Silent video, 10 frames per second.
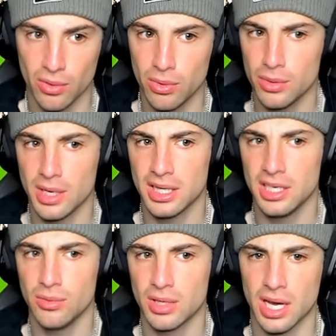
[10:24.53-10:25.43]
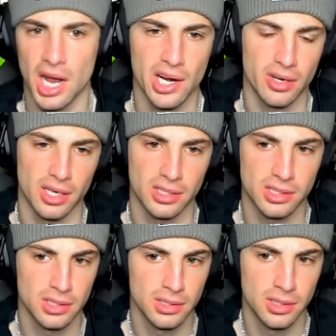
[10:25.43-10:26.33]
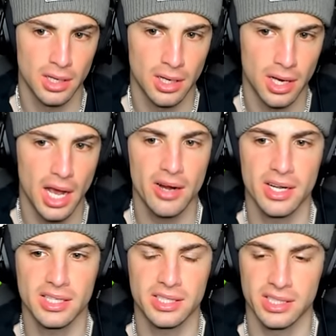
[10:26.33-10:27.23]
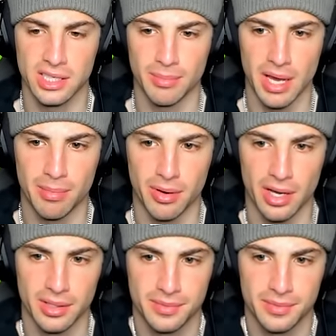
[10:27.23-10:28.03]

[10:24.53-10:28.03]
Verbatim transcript: Or do I lead it with Iron Hands? Iron Hands isn't a bad play.